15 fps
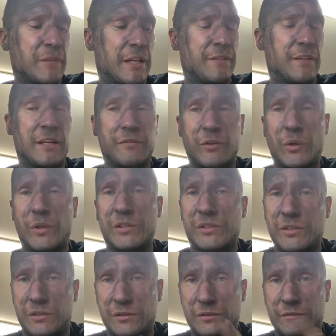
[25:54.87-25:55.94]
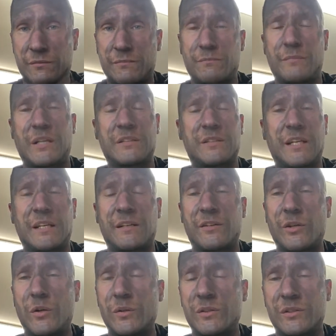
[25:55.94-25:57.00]
And then, of course, Montana
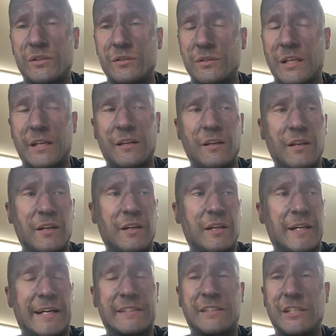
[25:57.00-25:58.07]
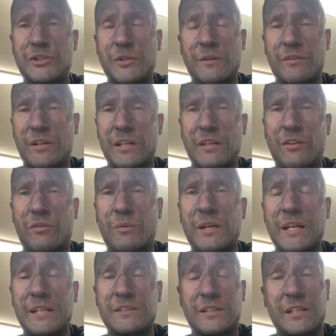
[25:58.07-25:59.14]
knows, like, I teach you everything in 3
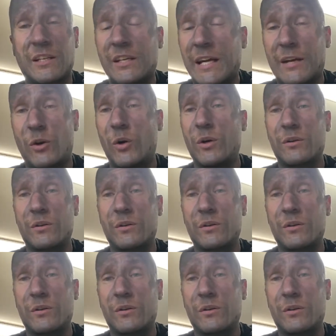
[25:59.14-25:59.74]
days, and then you got to